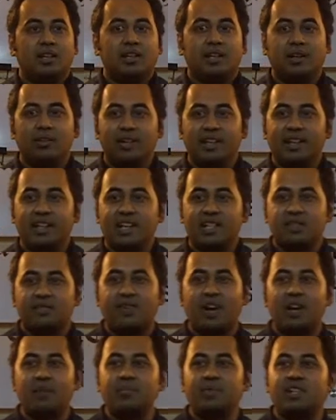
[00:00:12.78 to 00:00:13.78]
During next
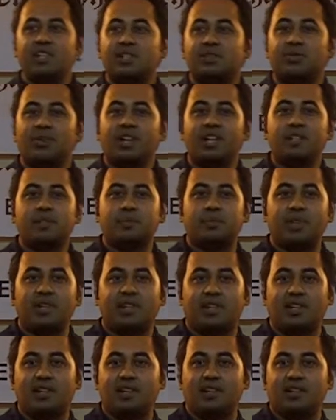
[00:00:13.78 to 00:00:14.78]
5 minutes, when I
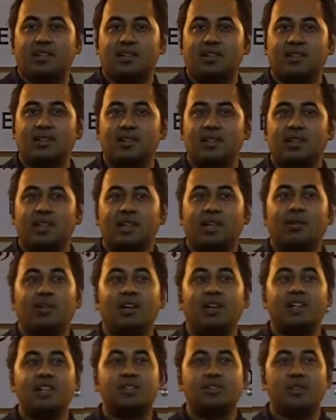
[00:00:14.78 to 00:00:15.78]
speak here, you
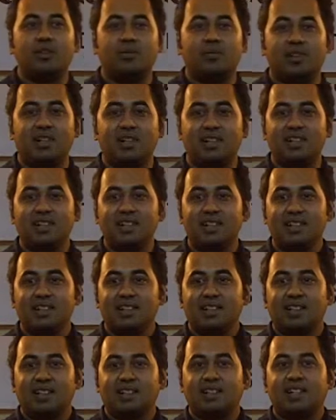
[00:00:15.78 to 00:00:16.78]
will discover
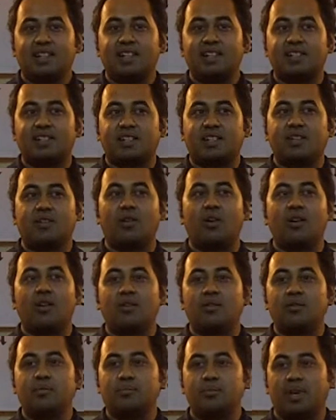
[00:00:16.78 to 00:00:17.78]
that it's a
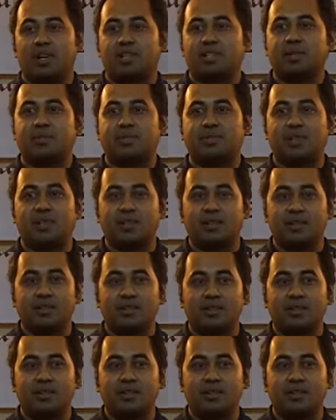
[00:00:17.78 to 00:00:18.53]
wrong perception.